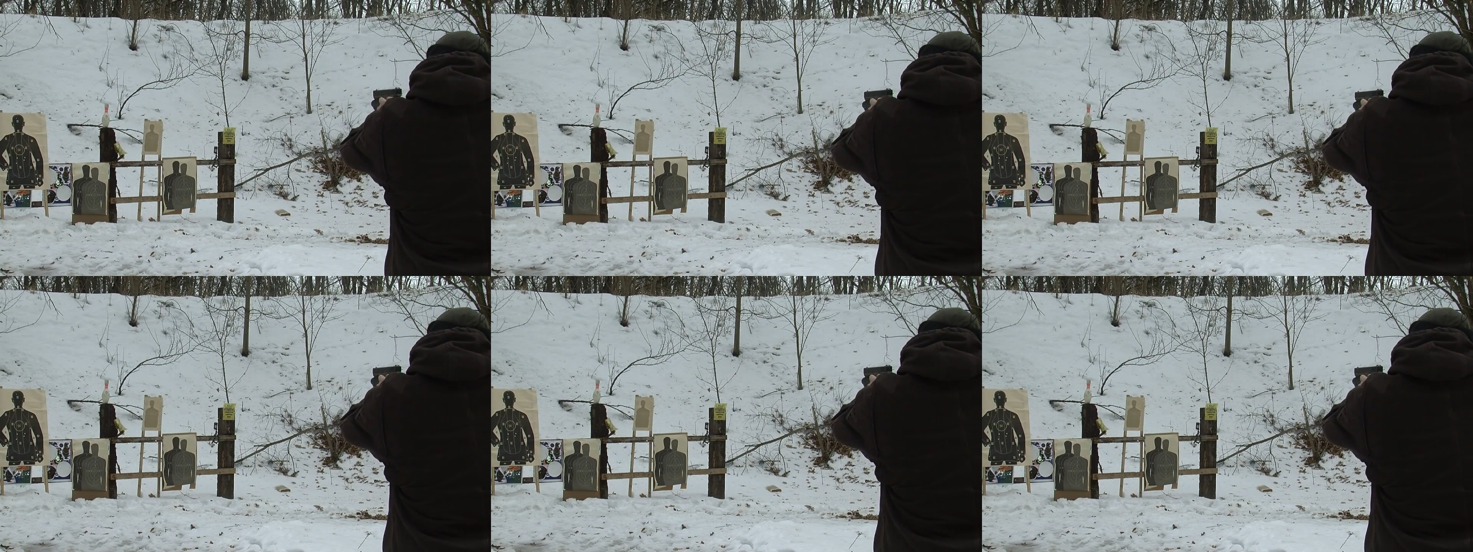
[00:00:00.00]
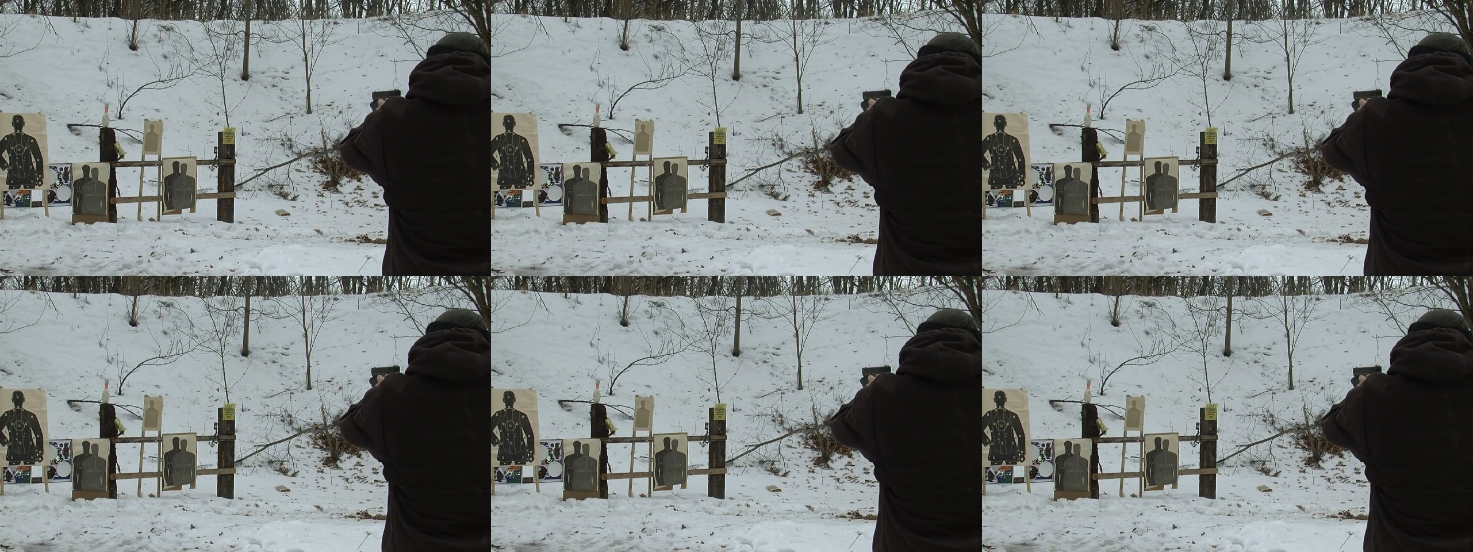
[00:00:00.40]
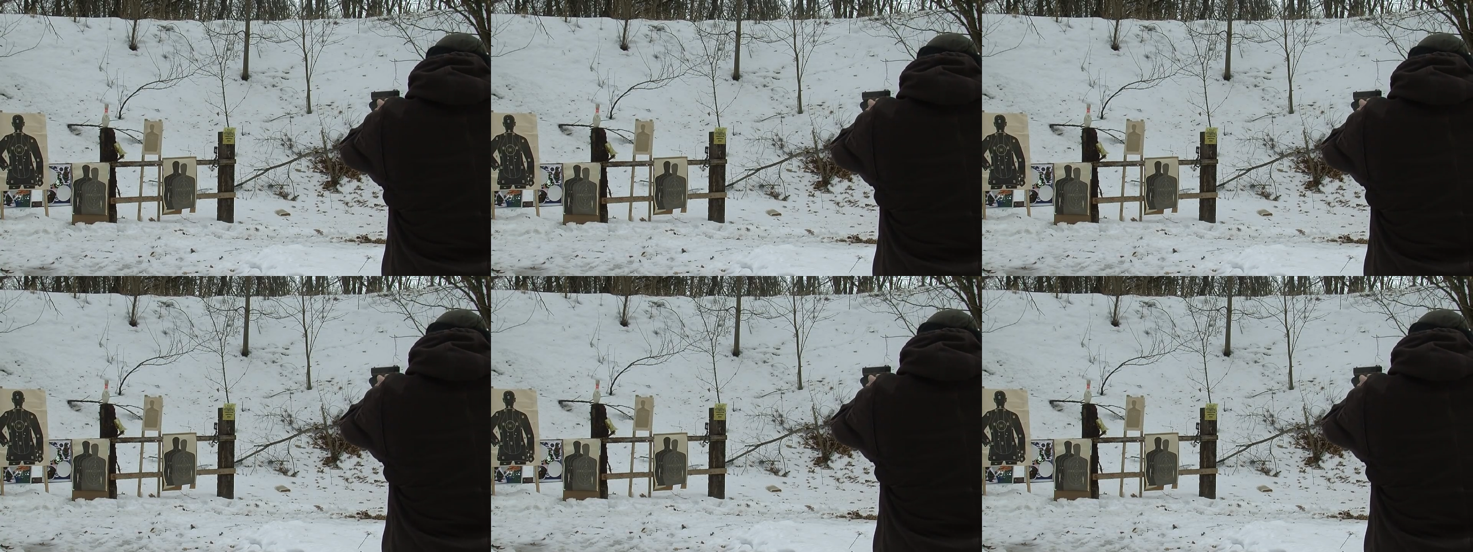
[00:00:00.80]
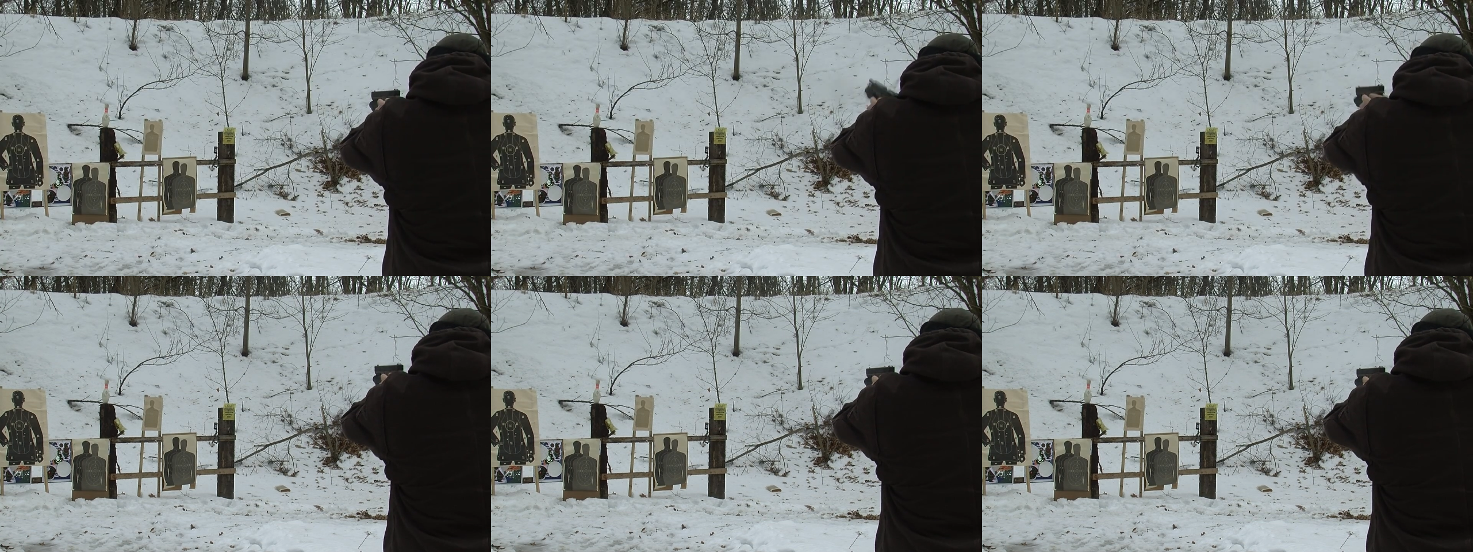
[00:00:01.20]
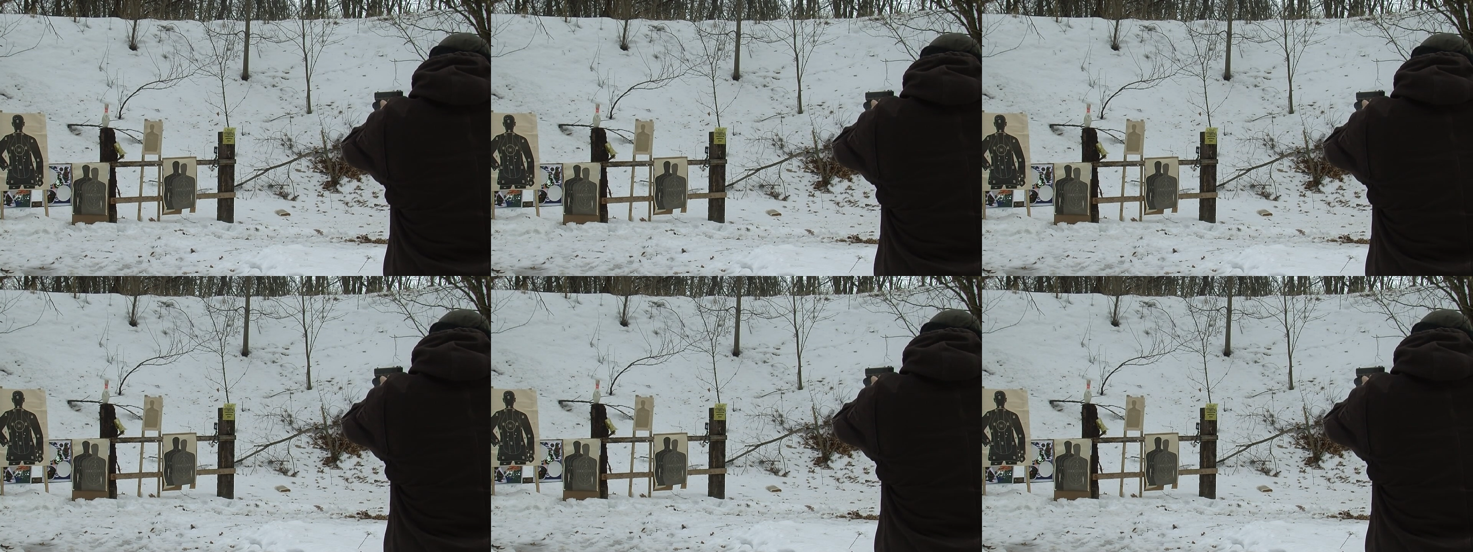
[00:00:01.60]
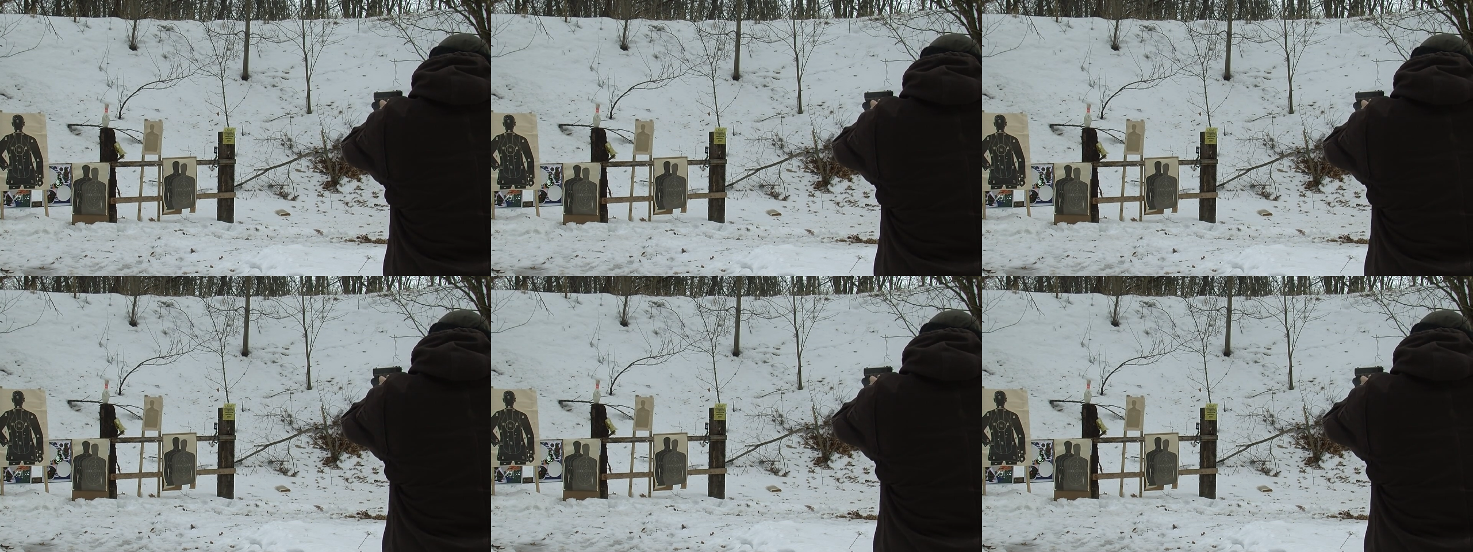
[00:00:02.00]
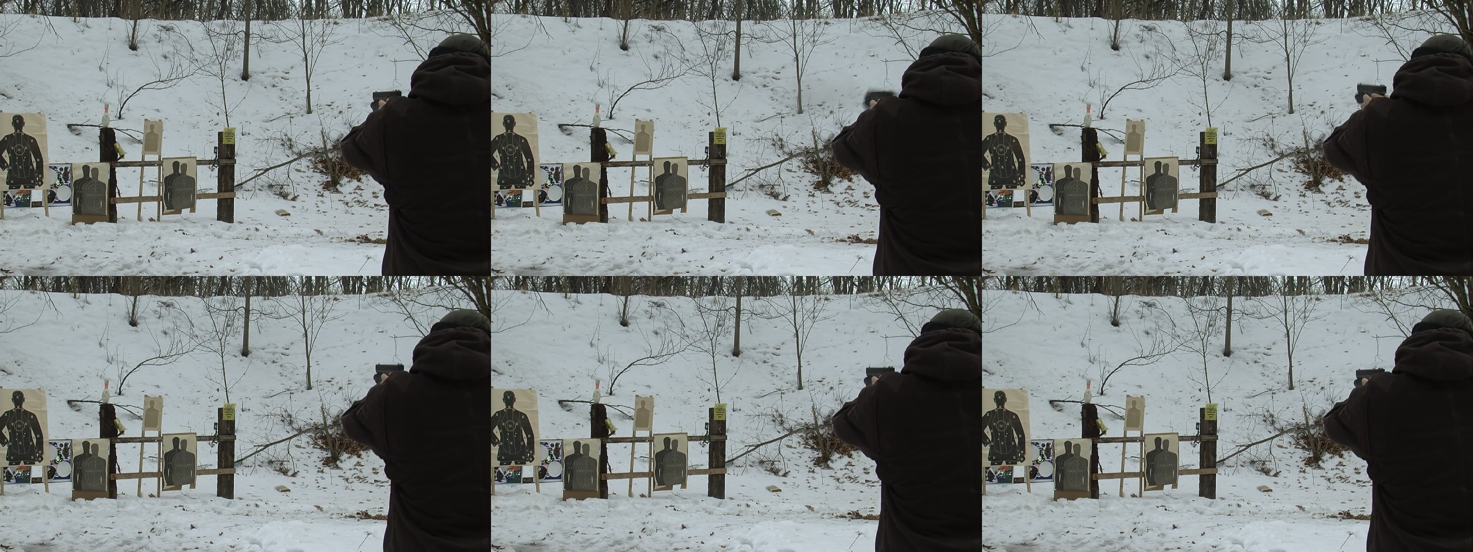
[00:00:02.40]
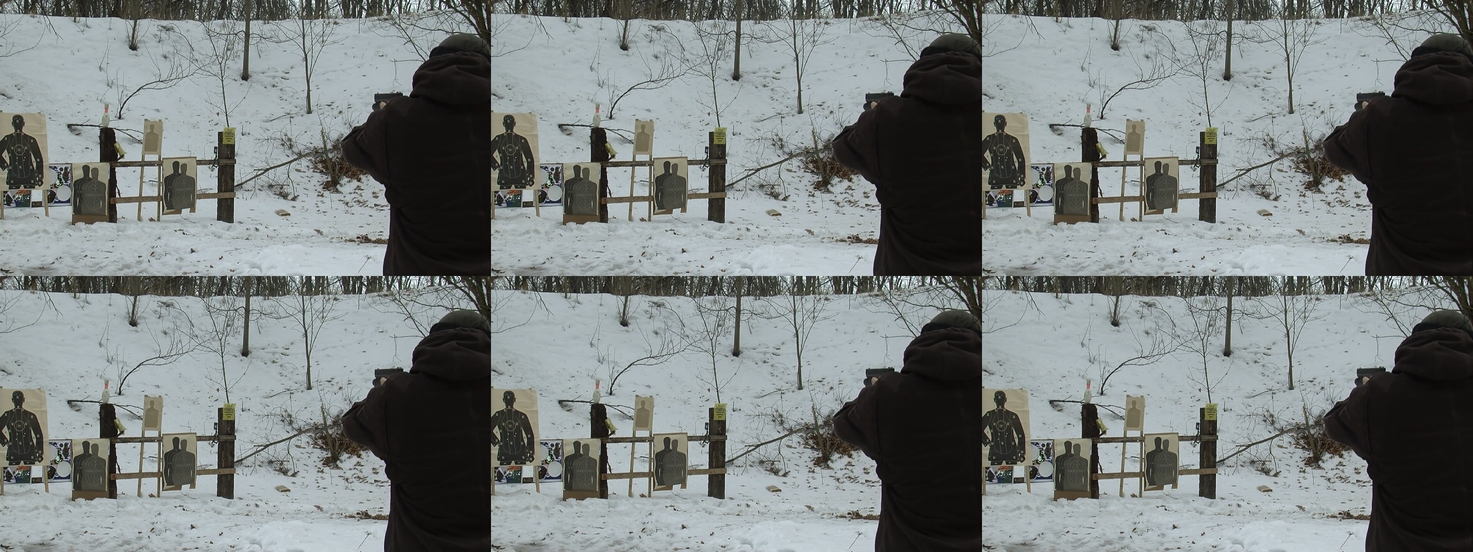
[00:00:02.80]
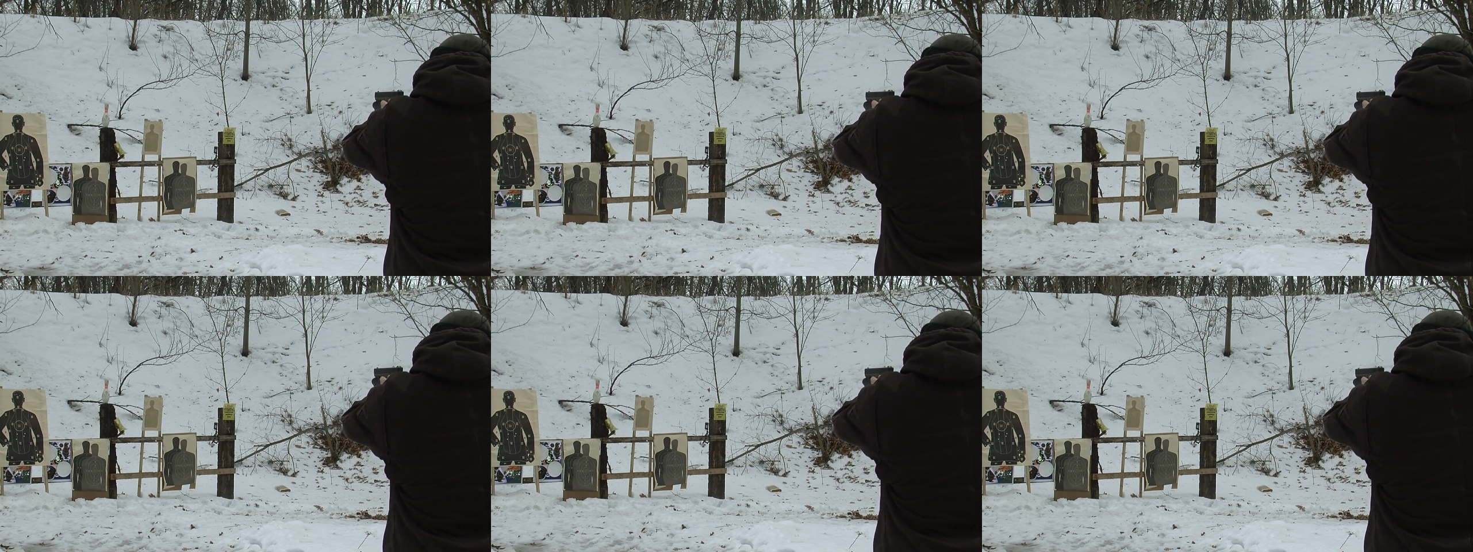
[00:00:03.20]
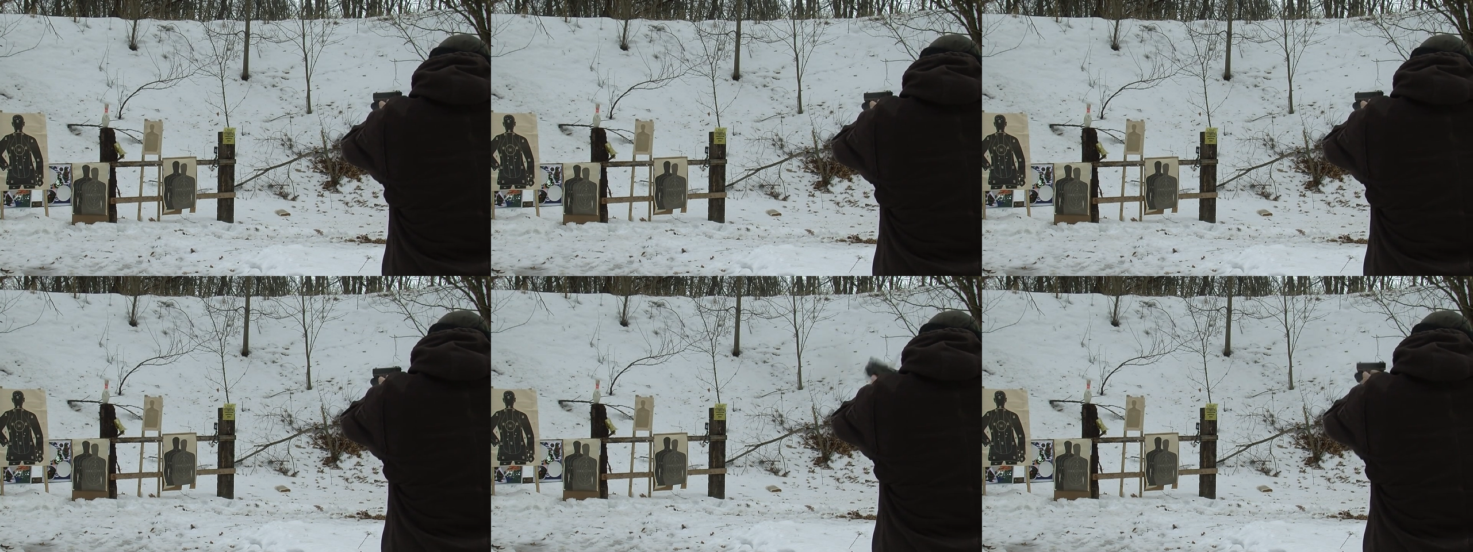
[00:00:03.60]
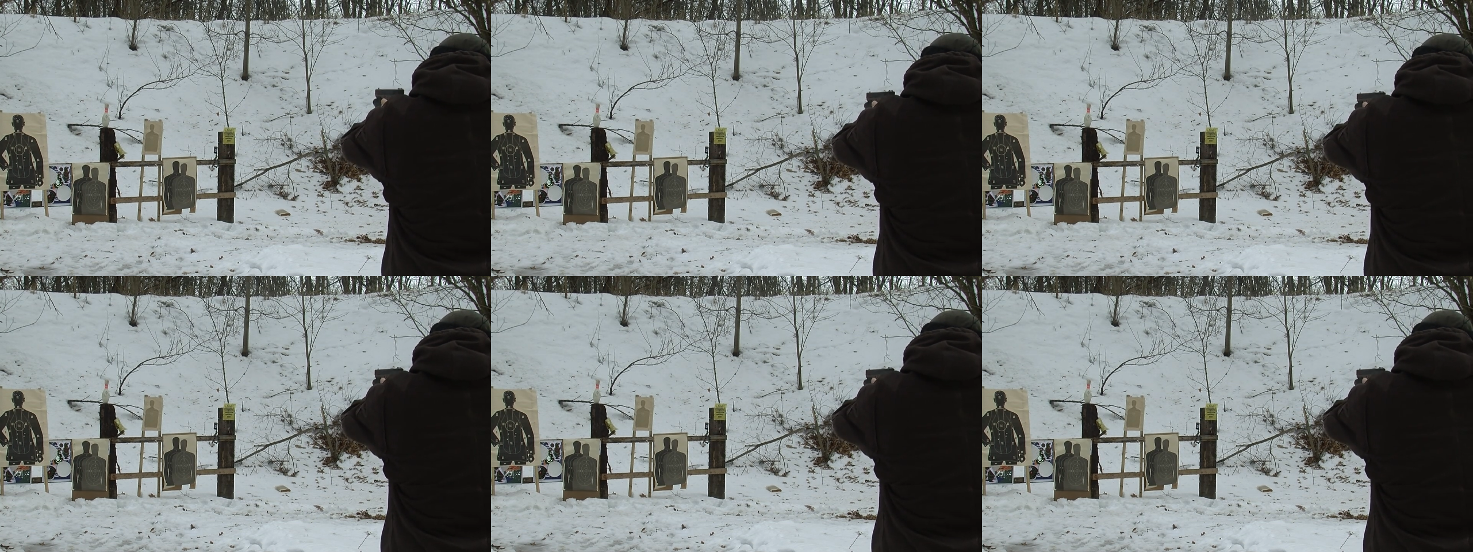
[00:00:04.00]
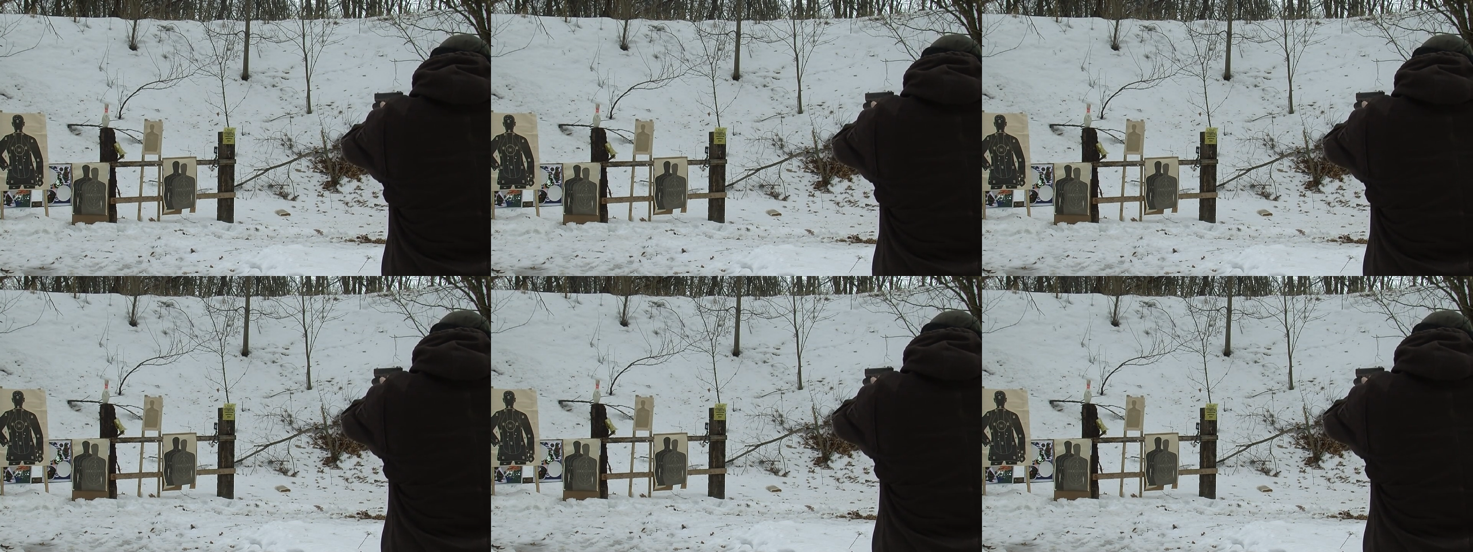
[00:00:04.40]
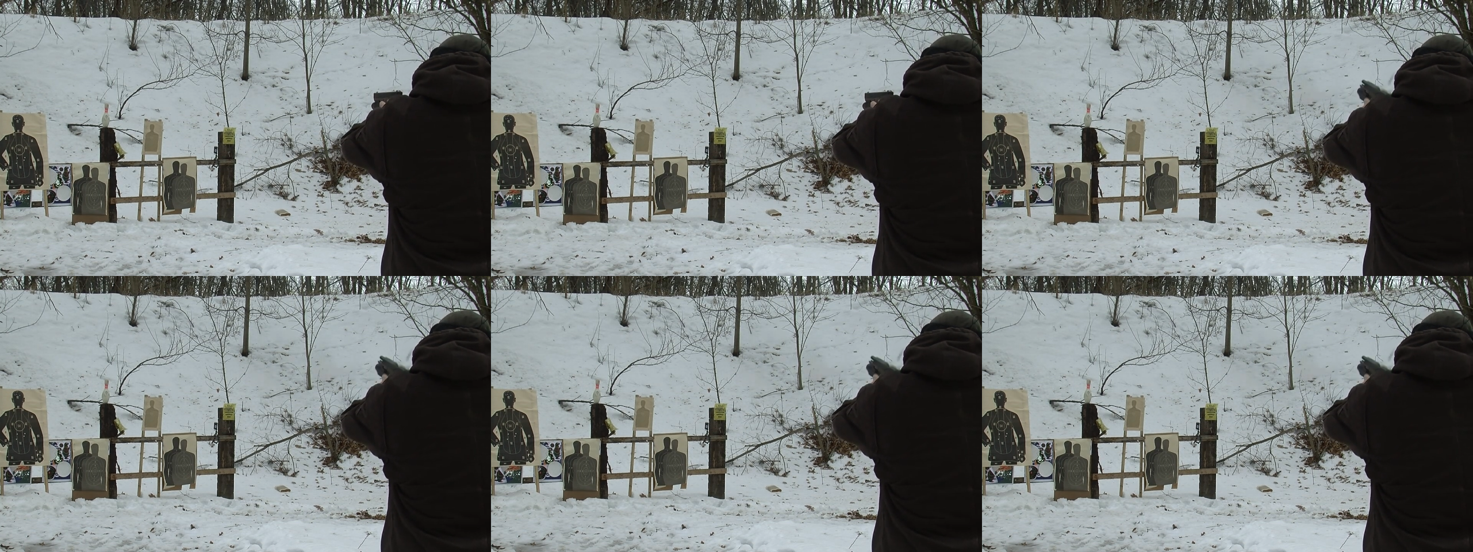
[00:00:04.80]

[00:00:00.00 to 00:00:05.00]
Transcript: Nobody's mouth can be seen.